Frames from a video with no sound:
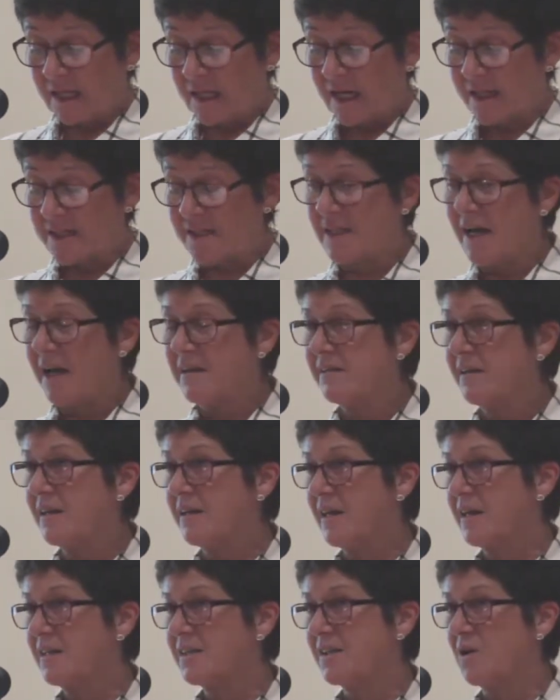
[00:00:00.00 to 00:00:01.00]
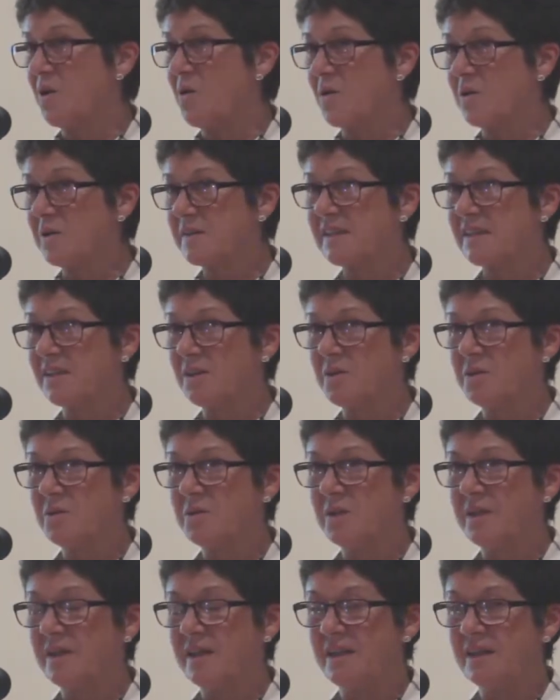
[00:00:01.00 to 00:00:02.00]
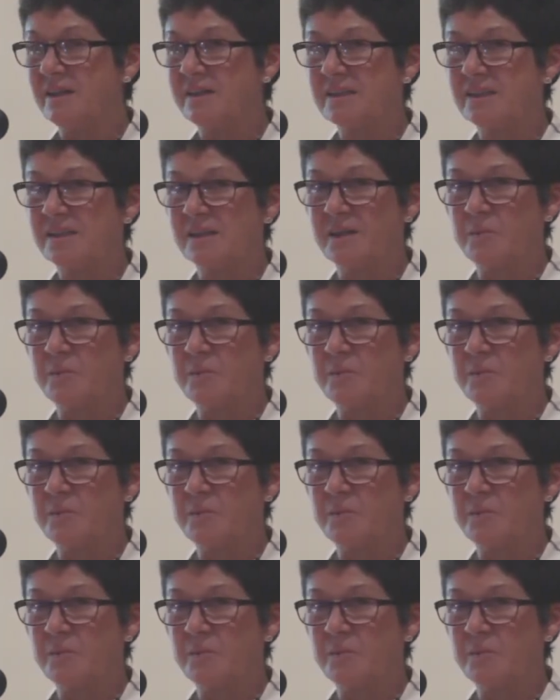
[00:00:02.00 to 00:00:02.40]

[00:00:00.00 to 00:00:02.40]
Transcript: And I think that also is